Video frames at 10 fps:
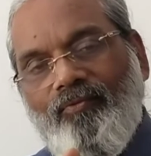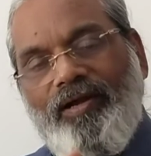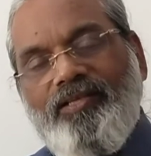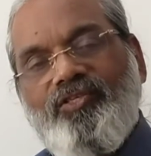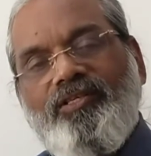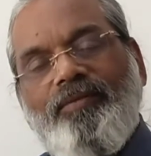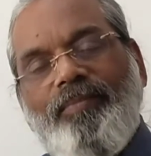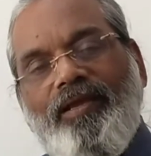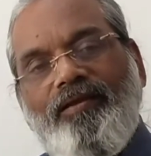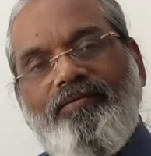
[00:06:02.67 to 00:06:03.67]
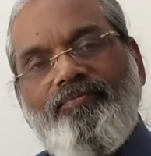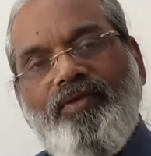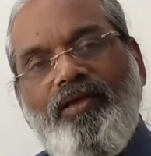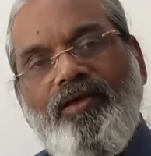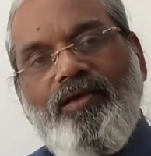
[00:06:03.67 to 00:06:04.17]
what does it mean
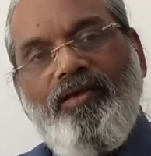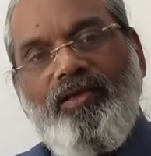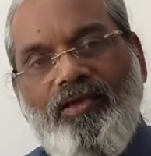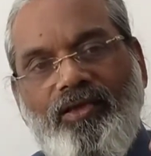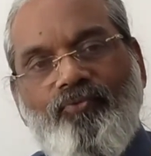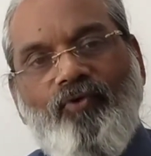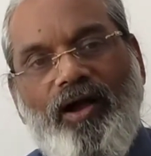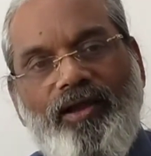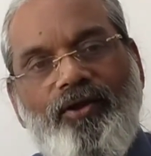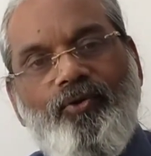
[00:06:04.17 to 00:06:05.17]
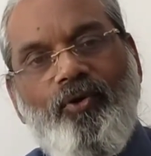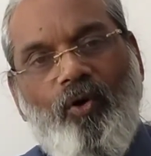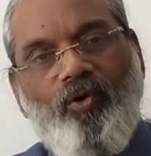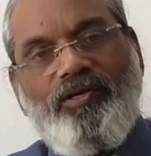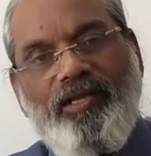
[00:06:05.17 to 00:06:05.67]
if i do
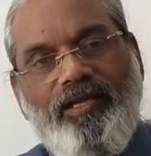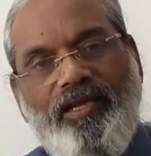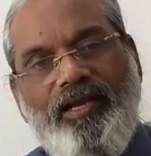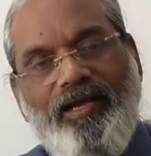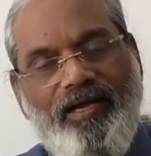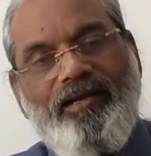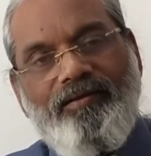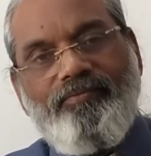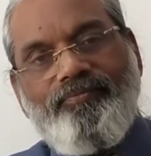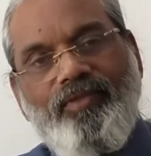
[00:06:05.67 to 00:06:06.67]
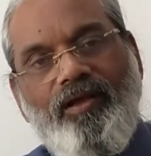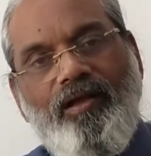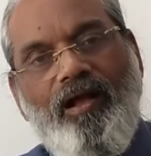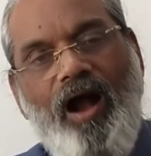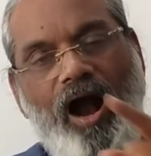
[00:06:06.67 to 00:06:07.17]
not kill her
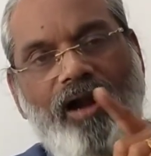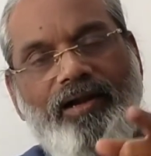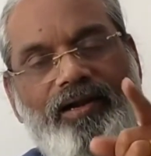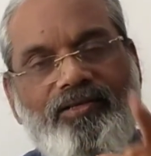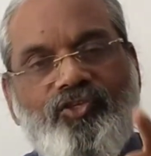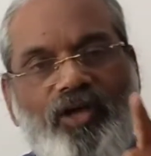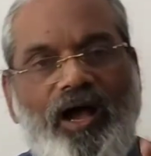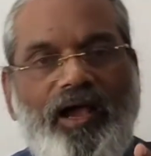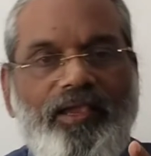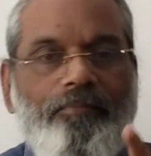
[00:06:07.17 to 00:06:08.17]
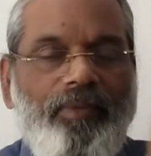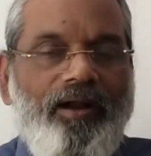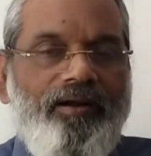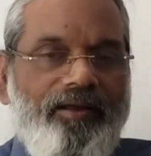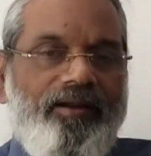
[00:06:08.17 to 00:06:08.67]
Unless I
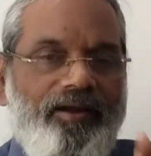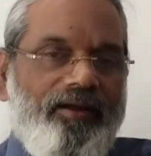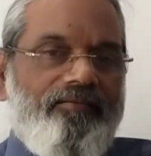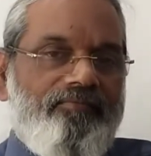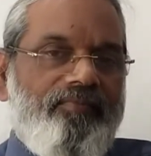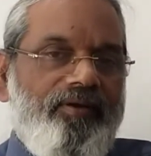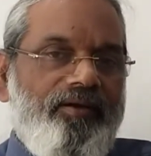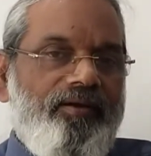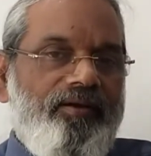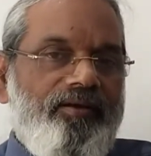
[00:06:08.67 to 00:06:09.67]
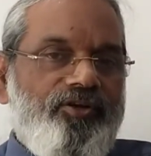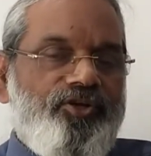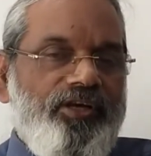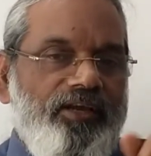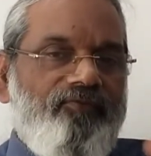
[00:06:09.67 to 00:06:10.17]
murder her,
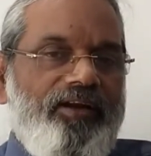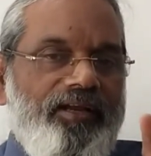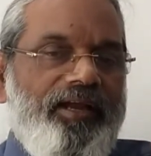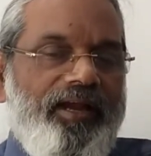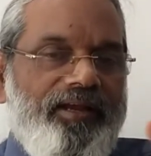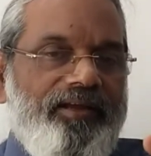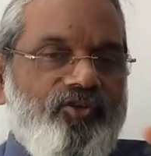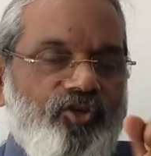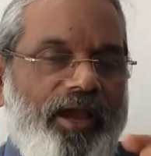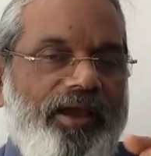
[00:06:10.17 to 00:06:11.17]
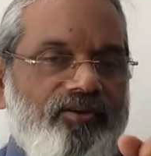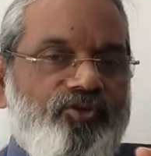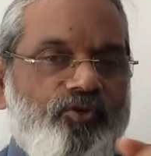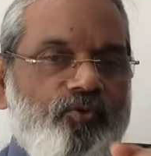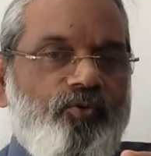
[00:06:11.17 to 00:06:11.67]
she will get a
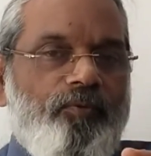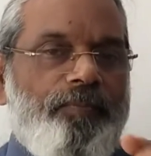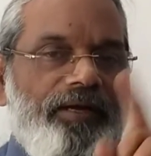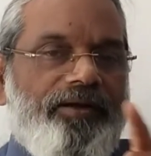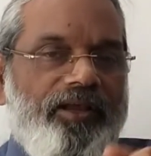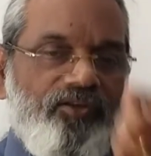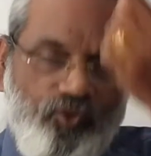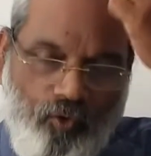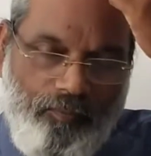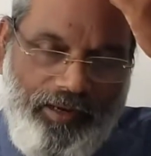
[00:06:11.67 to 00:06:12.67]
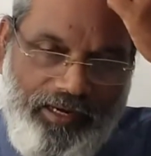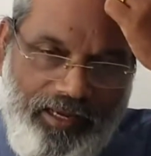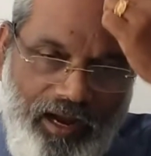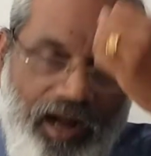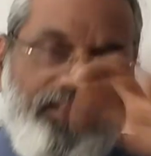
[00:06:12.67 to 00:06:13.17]
chance to betray so
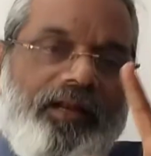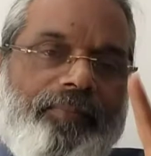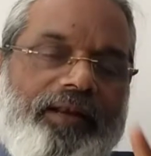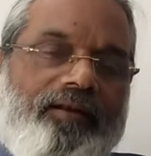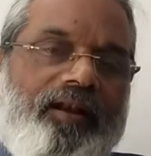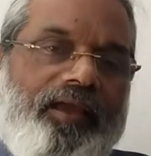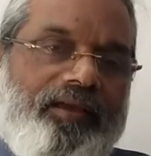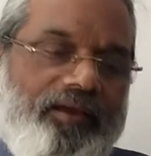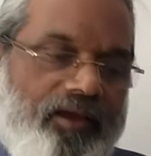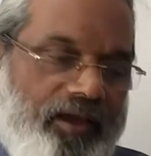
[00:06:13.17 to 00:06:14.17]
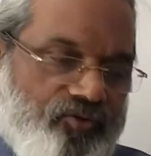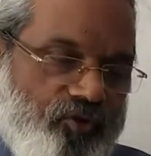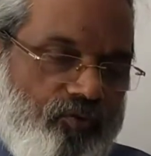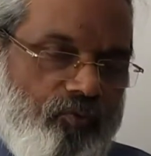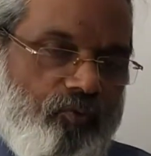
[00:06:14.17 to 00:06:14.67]
many other men like
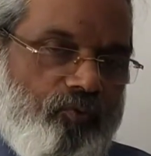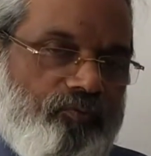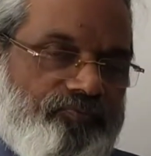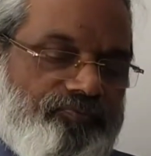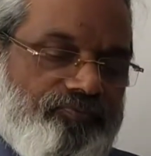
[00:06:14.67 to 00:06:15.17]
Cassio.